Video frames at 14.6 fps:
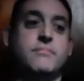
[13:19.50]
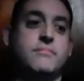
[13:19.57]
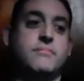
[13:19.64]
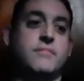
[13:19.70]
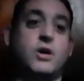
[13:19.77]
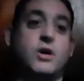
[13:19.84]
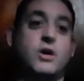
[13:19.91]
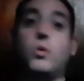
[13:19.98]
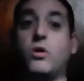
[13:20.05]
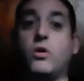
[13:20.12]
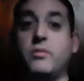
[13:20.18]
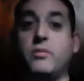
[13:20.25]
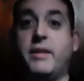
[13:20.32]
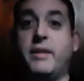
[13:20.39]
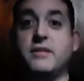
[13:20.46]
our
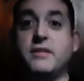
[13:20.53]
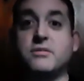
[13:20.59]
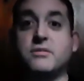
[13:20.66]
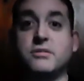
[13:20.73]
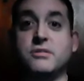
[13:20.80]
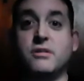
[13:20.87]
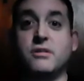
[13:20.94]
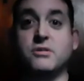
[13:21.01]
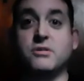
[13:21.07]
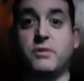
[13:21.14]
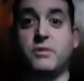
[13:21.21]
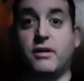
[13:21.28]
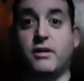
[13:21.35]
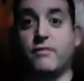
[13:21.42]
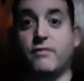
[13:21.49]
quartermaster is also
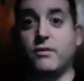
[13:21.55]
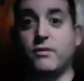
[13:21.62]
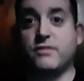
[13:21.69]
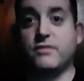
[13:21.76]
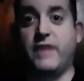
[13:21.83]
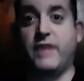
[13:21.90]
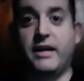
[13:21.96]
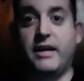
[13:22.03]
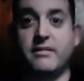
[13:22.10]
an Air Force vet.